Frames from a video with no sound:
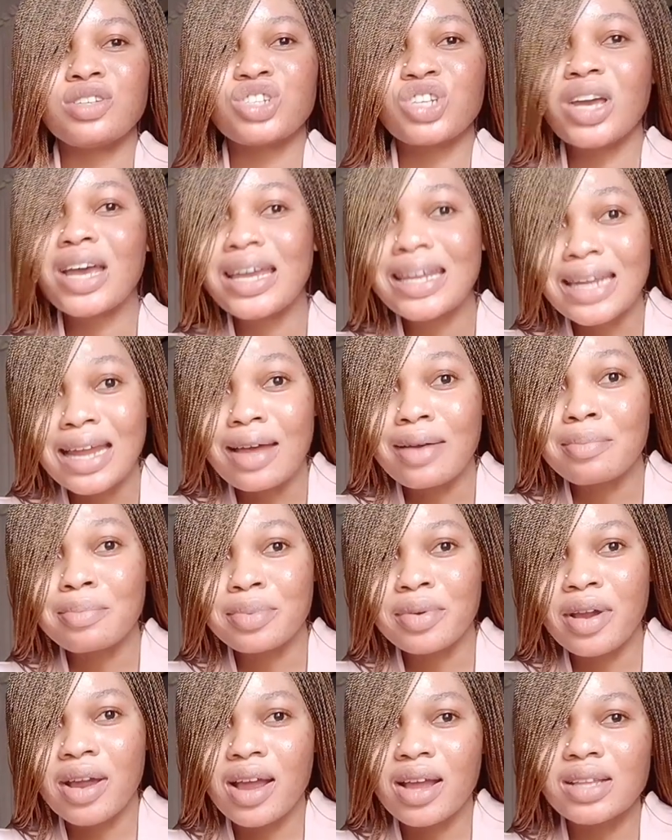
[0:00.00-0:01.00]
china
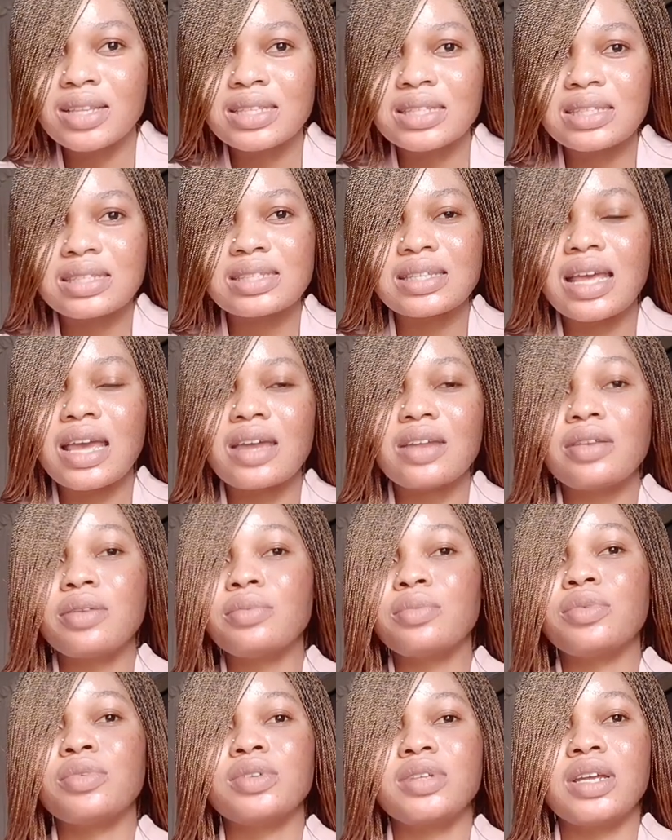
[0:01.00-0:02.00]
brand,
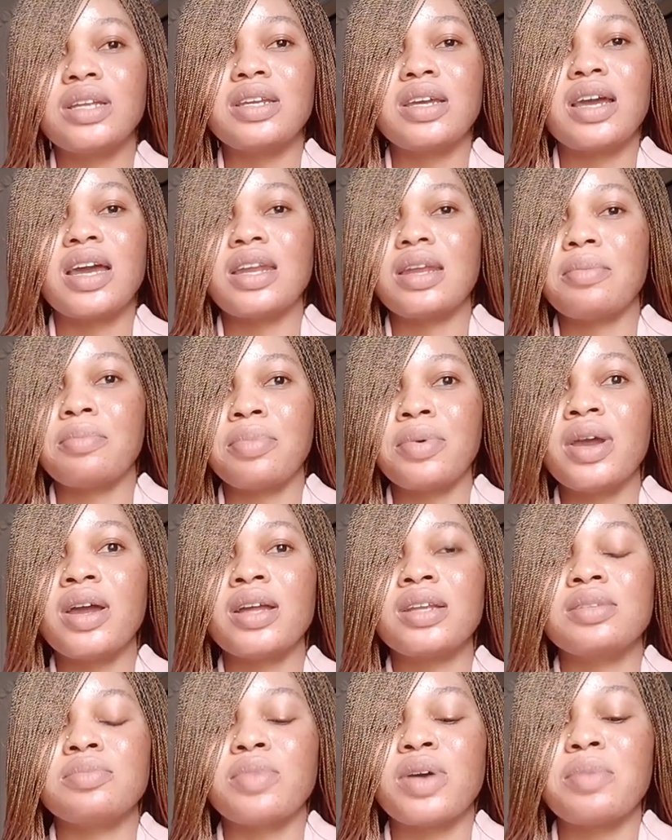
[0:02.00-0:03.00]
anyone any kind of
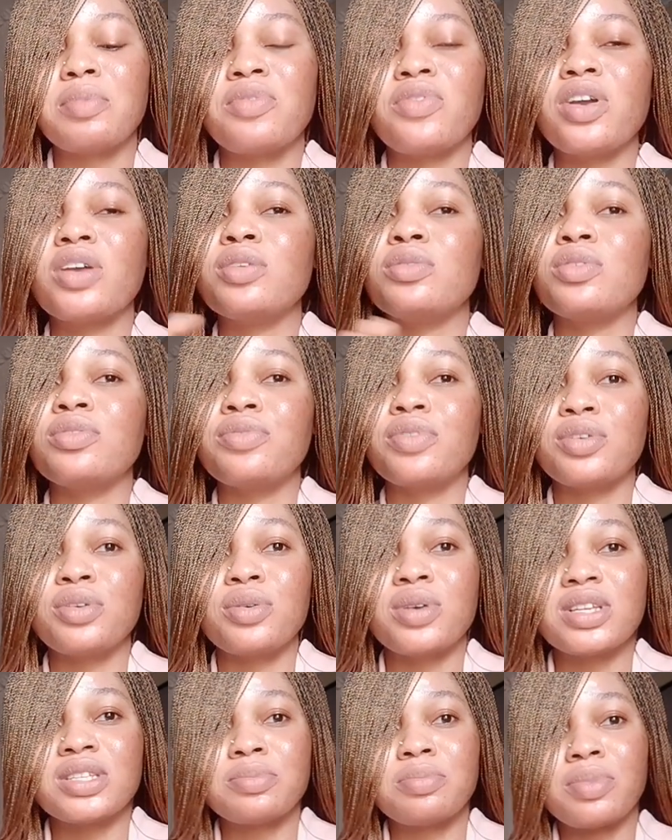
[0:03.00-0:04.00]
brand but i prefer you go for
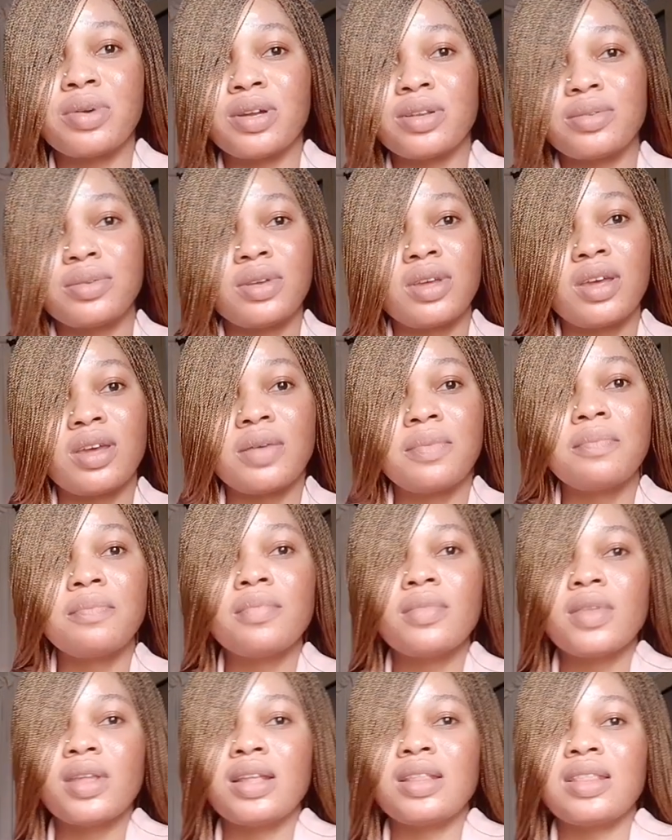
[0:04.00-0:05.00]
us brand okay
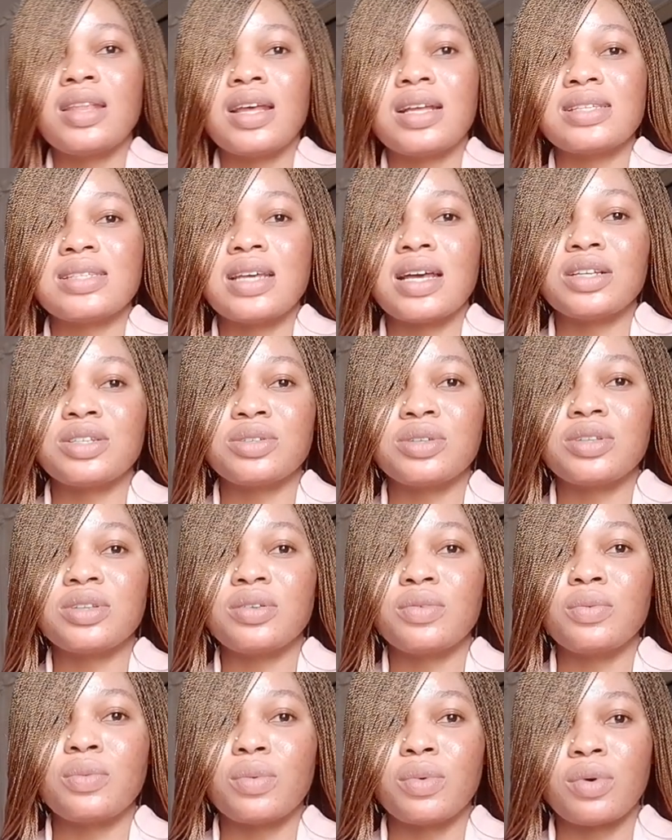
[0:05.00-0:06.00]
that
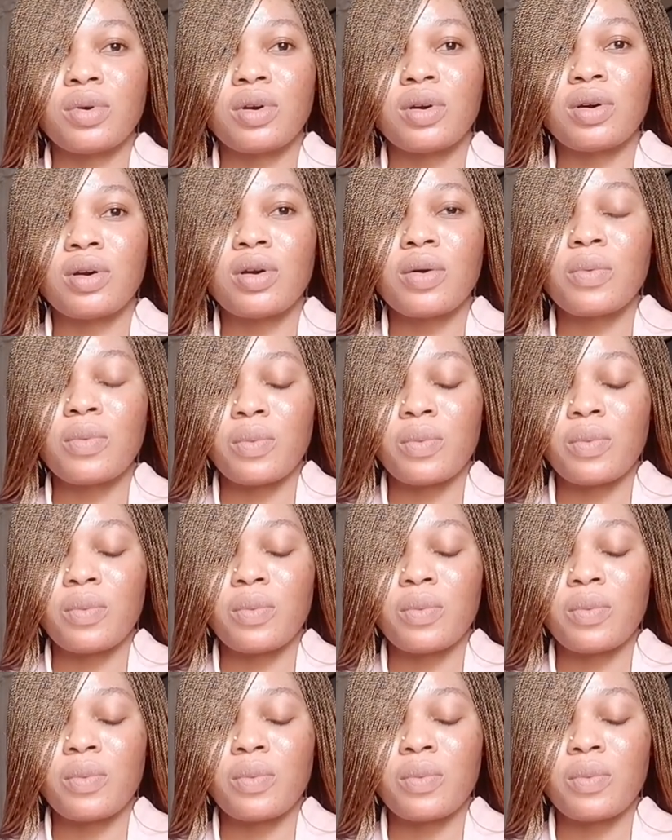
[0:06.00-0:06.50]
actually work